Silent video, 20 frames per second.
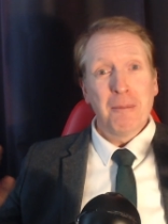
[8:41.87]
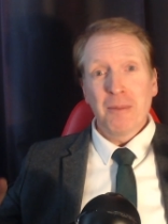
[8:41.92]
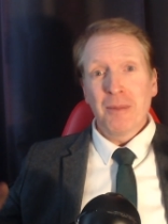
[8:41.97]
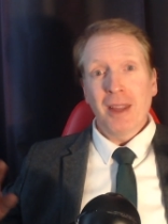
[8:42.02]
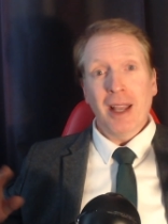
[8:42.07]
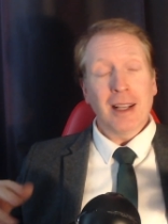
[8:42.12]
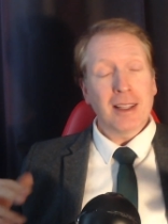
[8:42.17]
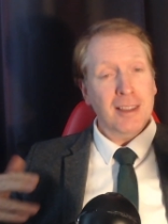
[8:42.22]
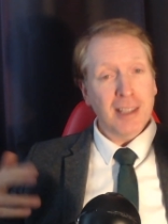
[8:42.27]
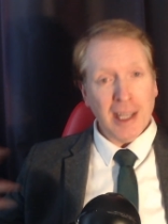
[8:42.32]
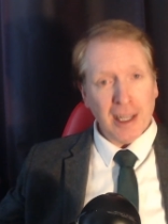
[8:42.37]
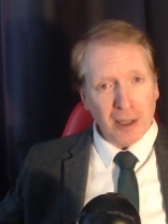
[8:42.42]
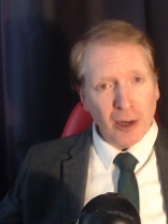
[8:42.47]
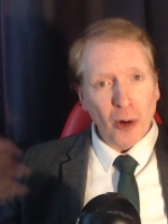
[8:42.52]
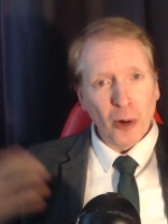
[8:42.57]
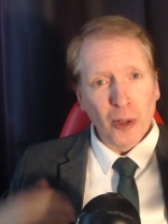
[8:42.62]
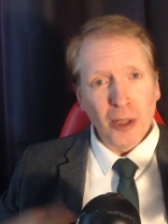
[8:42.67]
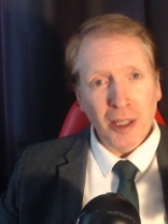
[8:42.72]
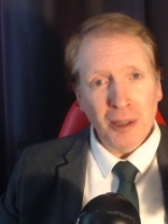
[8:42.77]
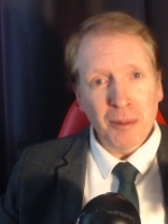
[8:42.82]
I set it
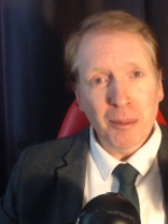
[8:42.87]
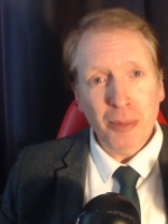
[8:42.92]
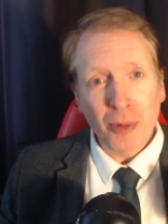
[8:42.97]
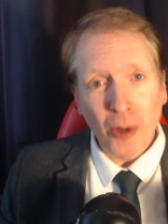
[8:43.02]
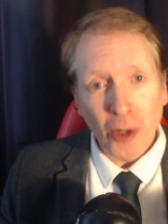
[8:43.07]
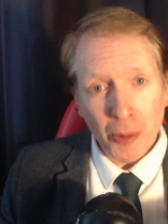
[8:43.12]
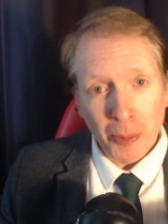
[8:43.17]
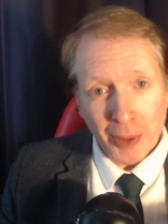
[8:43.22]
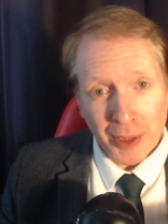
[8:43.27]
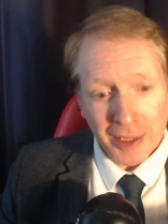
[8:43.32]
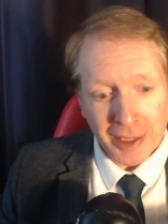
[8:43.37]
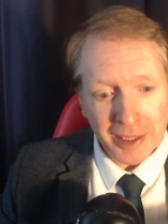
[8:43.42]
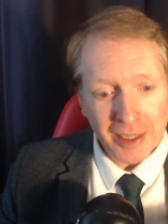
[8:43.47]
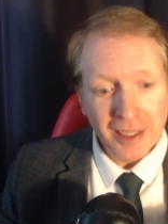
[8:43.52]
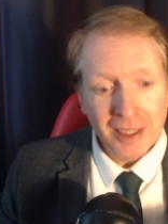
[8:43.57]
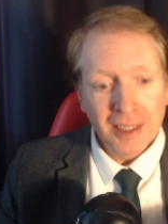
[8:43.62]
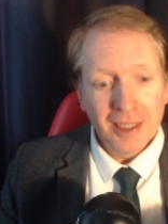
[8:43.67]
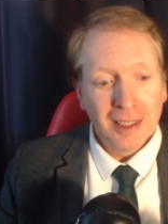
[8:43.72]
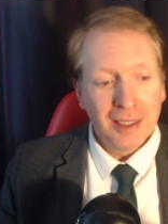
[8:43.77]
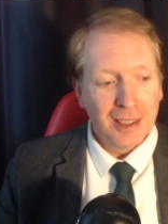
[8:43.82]
all up properly.
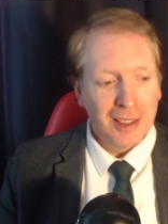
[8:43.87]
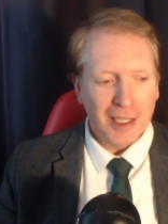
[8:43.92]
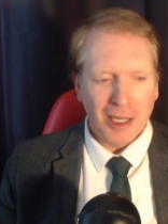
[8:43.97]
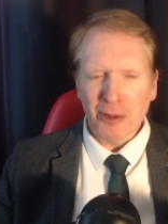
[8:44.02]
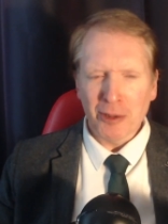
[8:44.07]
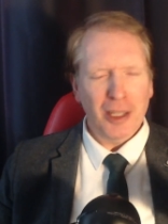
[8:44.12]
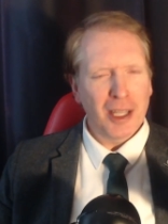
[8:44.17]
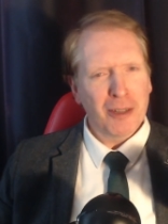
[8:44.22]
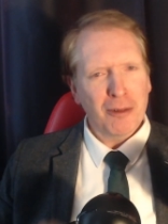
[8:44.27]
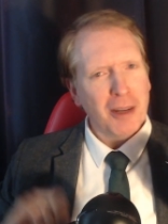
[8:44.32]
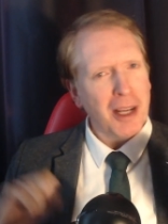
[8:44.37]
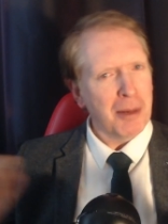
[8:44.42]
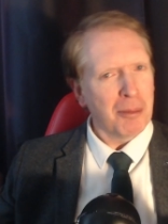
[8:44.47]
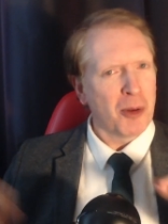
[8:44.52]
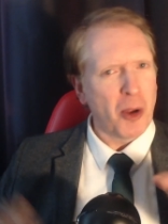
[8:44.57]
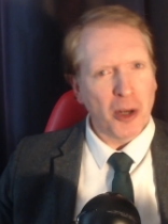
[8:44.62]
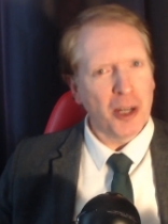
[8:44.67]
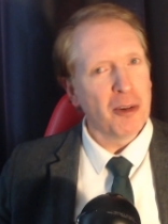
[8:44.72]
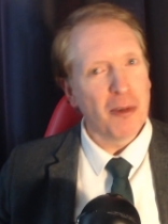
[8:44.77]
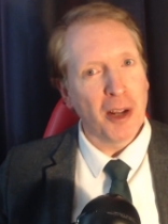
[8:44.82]
I was like, right, I'm
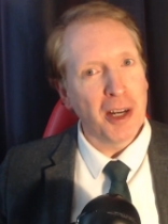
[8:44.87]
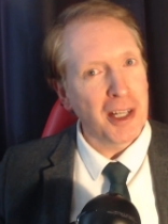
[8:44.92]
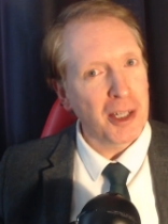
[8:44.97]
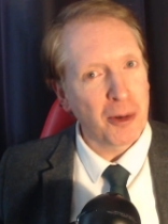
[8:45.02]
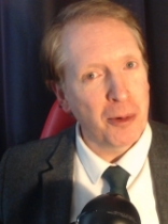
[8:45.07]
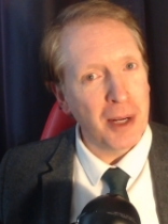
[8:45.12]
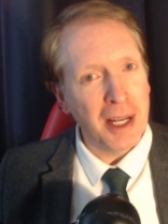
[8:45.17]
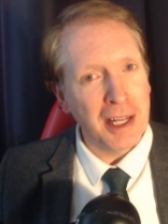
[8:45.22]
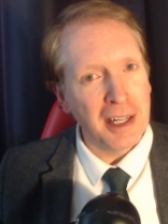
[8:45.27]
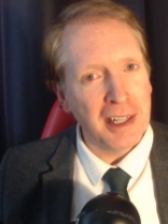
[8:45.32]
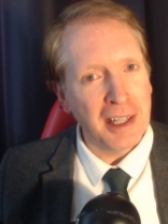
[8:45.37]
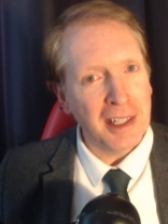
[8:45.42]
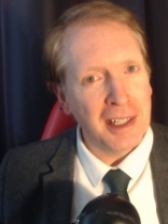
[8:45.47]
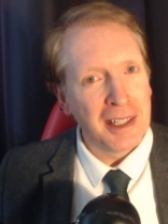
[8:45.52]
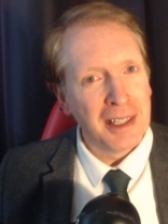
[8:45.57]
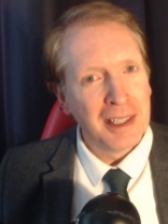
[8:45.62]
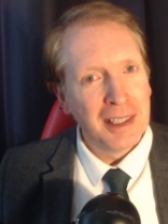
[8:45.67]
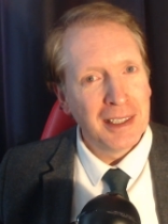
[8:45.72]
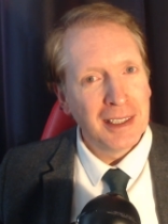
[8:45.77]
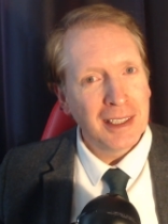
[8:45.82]
going to run a query.
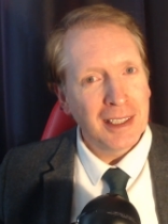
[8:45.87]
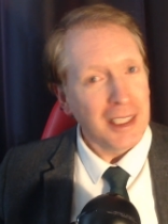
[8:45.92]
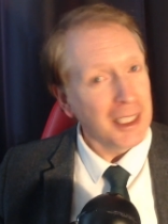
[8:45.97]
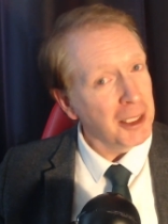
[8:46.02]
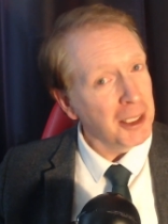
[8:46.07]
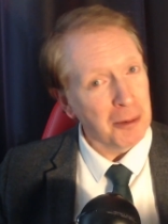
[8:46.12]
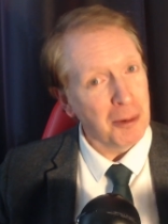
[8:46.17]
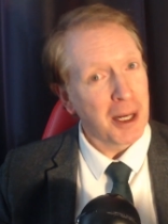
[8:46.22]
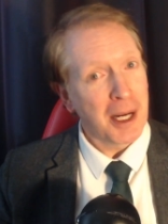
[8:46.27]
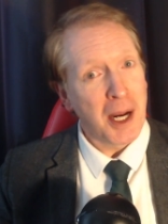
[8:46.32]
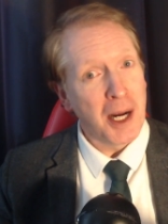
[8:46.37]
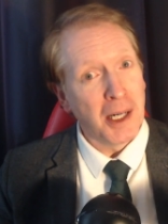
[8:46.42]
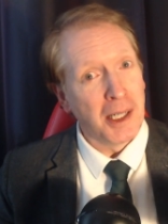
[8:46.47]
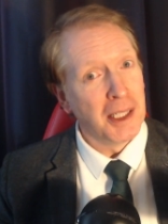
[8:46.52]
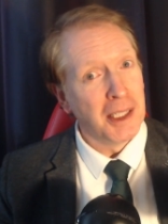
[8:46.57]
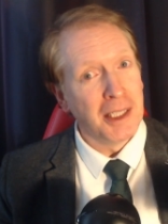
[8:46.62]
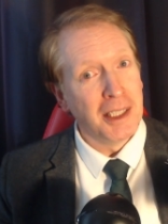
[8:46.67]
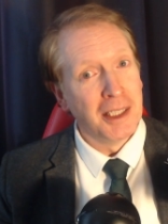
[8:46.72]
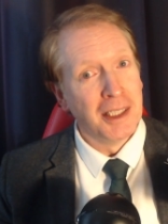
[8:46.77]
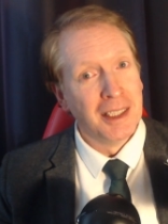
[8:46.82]
Here we
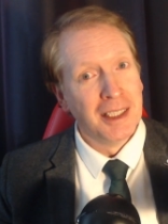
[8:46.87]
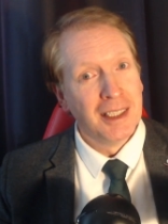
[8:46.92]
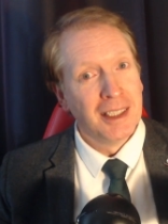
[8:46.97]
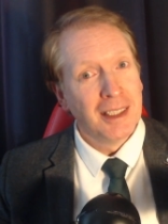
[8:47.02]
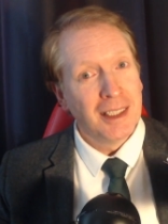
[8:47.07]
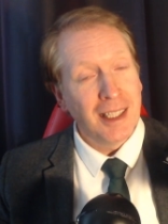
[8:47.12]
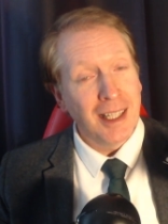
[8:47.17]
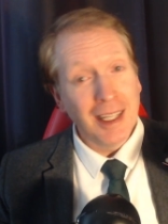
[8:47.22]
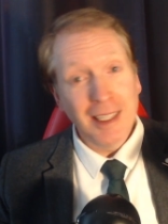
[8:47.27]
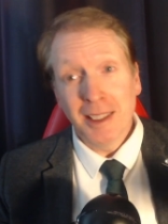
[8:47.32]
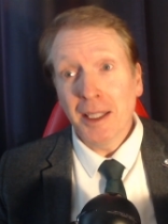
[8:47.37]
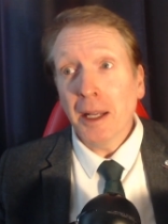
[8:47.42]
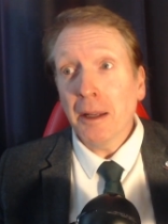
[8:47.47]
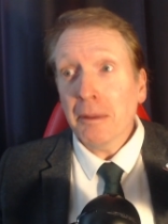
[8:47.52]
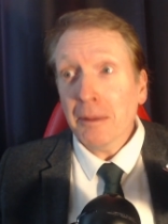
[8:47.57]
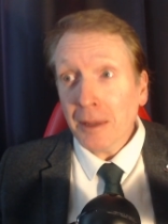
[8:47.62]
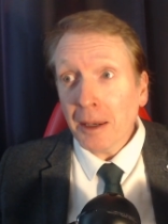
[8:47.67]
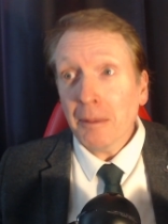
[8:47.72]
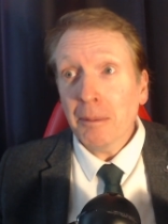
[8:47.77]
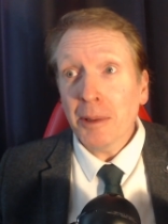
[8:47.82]
go. And
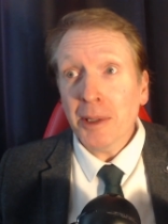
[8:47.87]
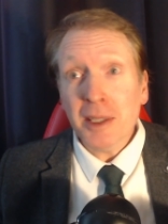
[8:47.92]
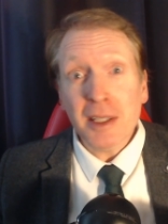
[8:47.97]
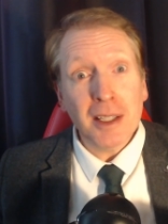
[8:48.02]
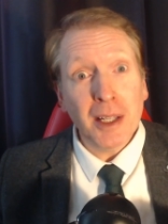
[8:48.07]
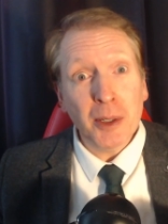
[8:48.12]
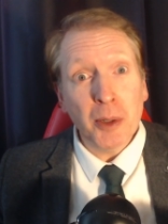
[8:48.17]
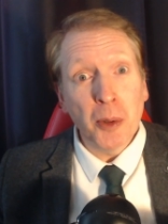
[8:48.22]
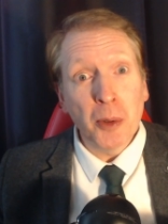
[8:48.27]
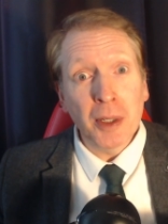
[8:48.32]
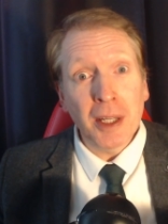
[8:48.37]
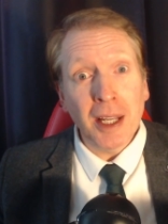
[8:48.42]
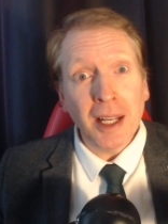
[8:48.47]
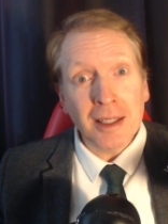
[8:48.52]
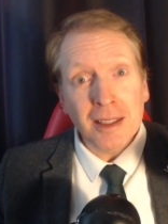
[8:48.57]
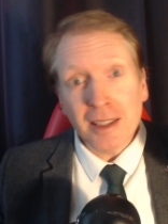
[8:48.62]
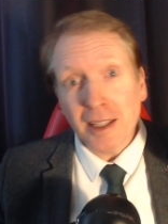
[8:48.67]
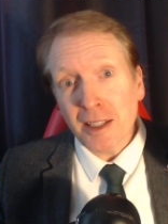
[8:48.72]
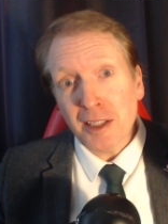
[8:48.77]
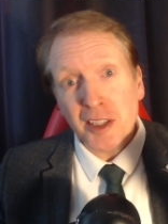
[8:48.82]
everybody's like, okay, I'd
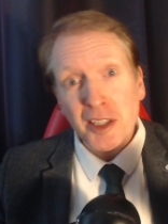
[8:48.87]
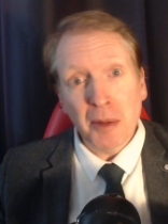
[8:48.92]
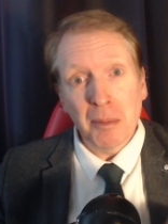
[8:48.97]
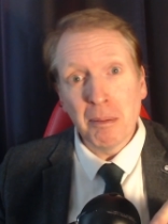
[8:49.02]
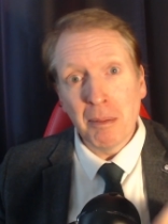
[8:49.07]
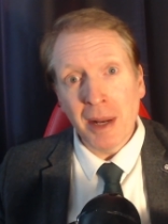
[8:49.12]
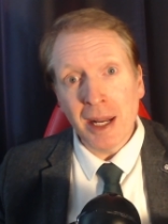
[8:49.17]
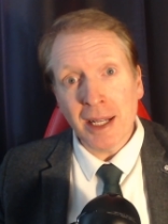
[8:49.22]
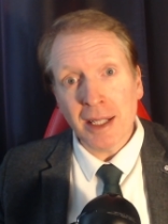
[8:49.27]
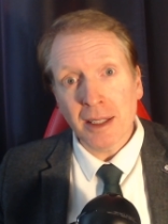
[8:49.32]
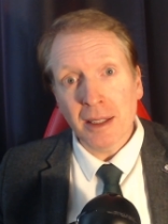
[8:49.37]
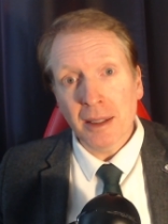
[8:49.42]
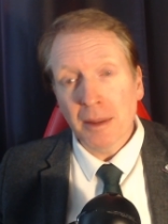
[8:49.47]
say submit.